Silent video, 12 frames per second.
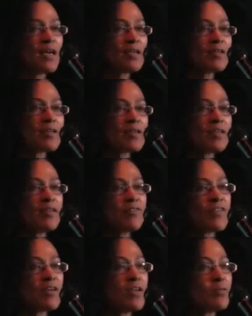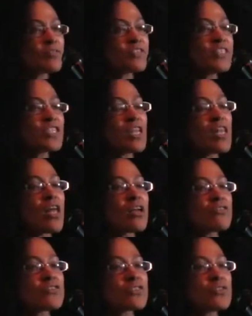And he was teaching a
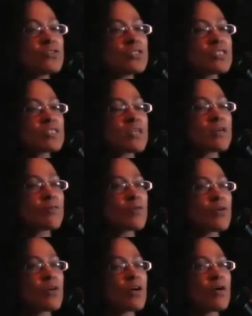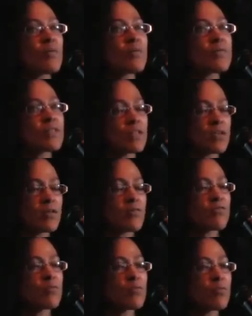lot of students that were
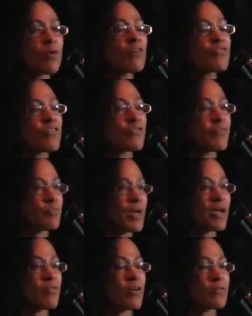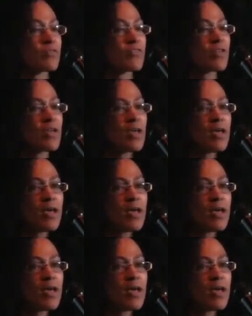from wealthier backgrounds.